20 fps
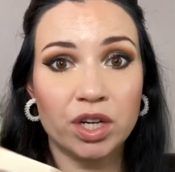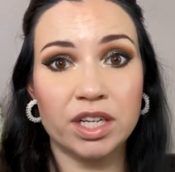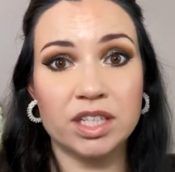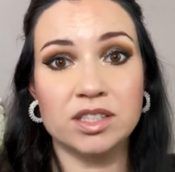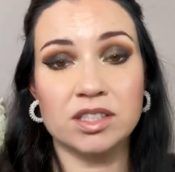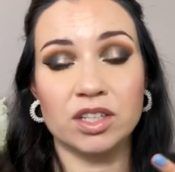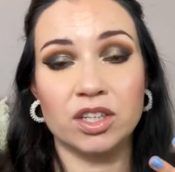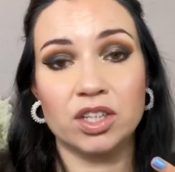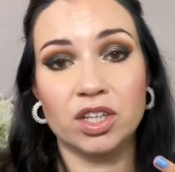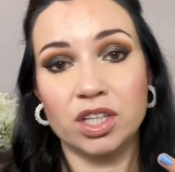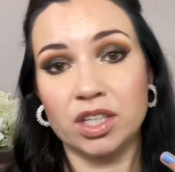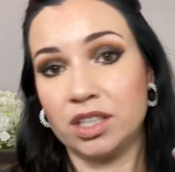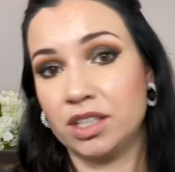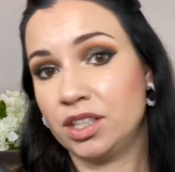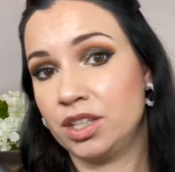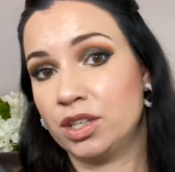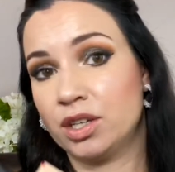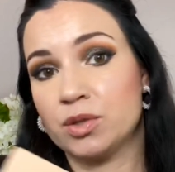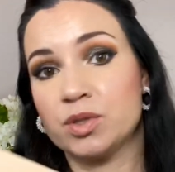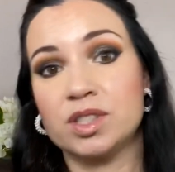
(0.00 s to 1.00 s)
it's a good,
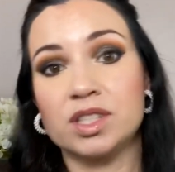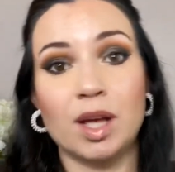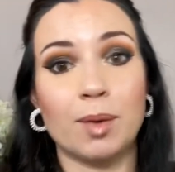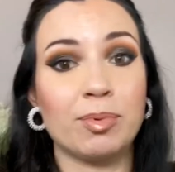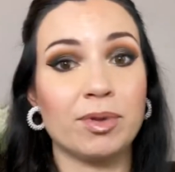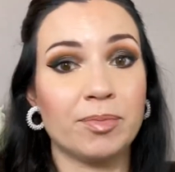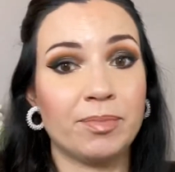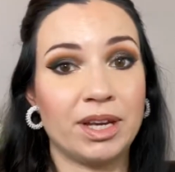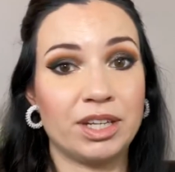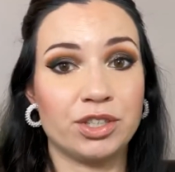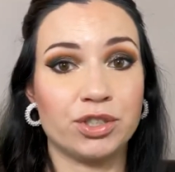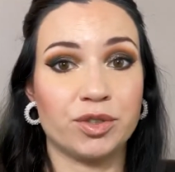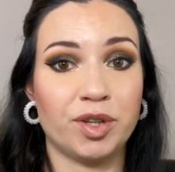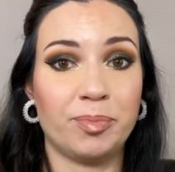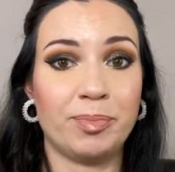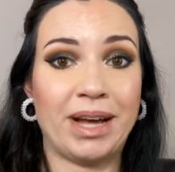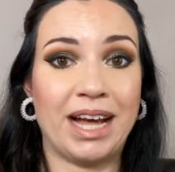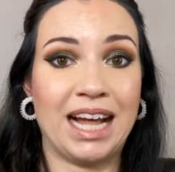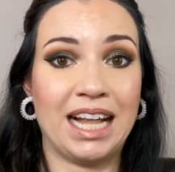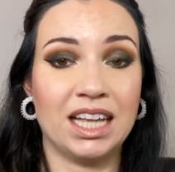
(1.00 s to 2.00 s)
you know, supplementary
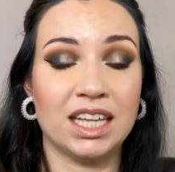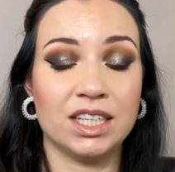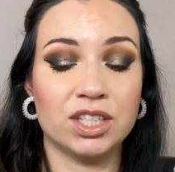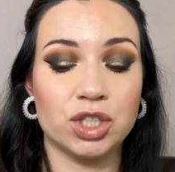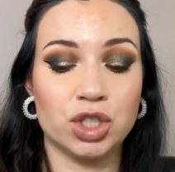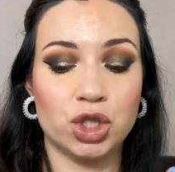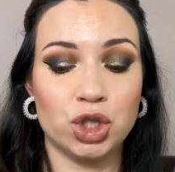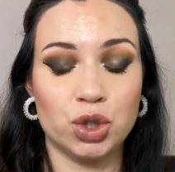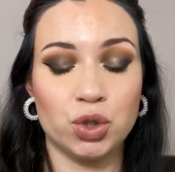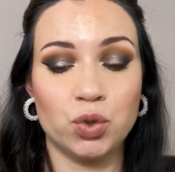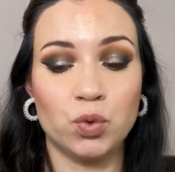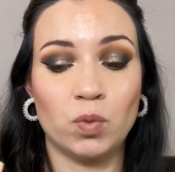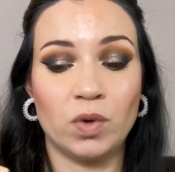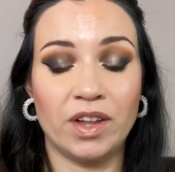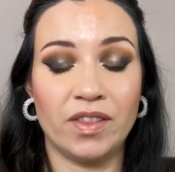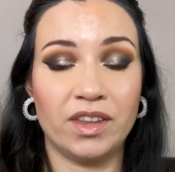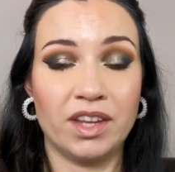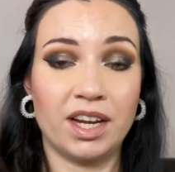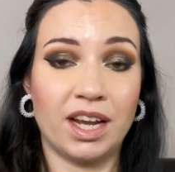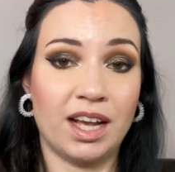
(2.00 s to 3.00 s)
palette to
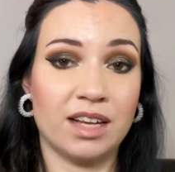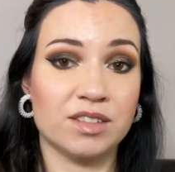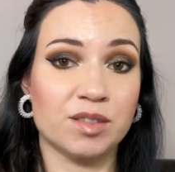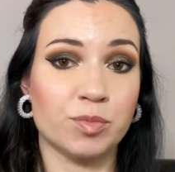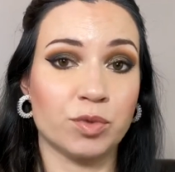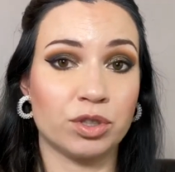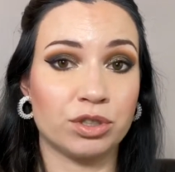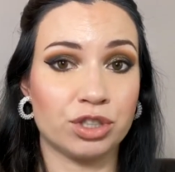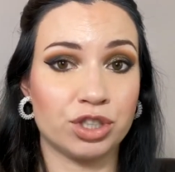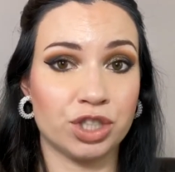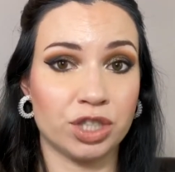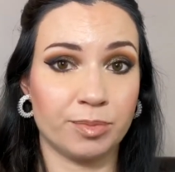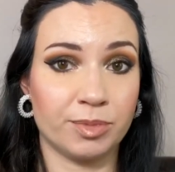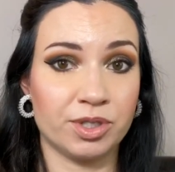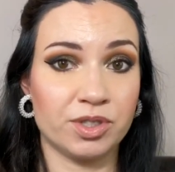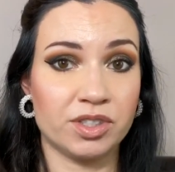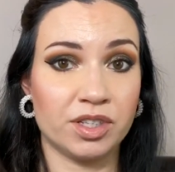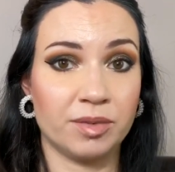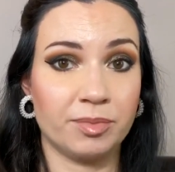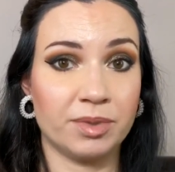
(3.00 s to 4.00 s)
one that has more shimmers and